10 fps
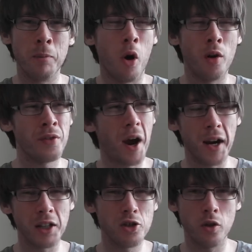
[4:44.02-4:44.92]
not
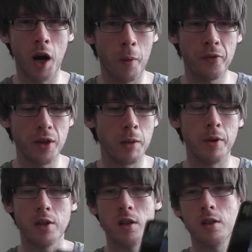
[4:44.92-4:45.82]
entirely sure how I feel
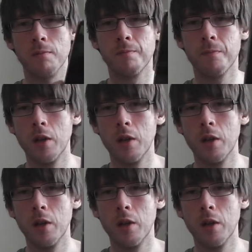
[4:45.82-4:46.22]
about the system.